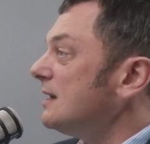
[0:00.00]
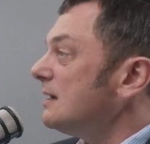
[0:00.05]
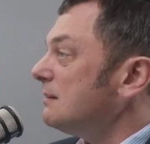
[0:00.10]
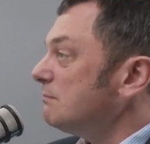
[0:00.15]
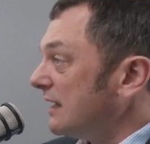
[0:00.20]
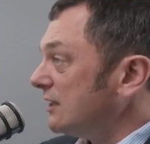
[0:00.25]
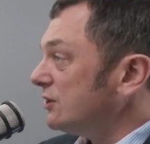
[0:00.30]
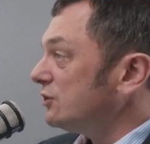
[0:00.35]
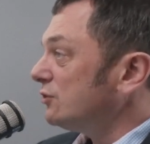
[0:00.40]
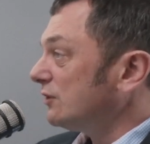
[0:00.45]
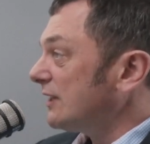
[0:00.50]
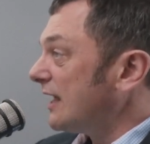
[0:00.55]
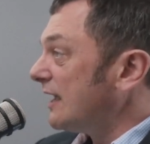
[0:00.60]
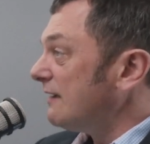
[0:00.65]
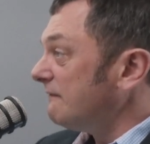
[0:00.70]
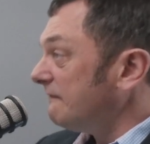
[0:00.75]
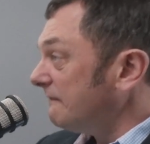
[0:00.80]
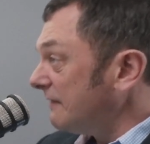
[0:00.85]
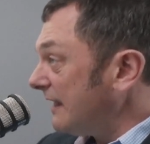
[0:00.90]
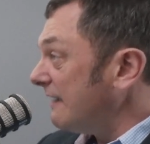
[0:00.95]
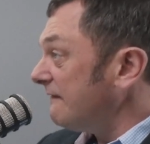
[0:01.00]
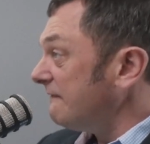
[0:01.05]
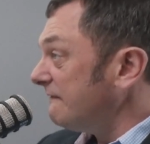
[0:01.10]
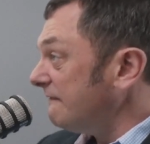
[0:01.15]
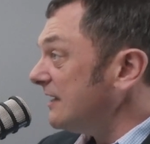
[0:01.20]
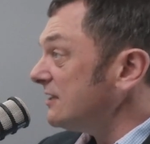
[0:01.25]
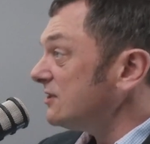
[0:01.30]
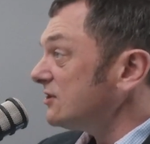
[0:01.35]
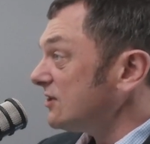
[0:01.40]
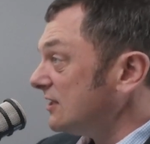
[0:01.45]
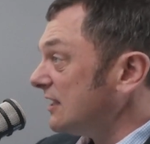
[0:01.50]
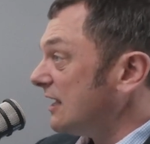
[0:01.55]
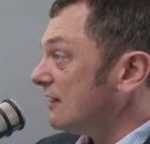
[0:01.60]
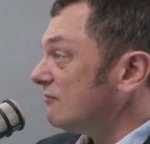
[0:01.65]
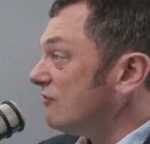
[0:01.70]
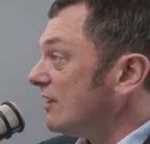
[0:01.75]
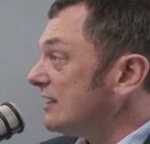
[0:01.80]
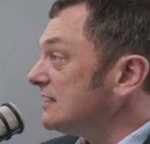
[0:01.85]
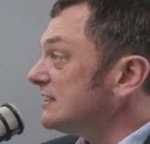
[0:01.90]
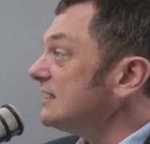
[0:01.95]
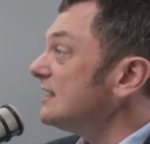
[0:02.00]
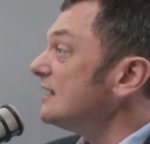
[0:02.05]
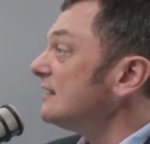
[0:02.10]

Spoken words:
make sure they're fit and they're ready,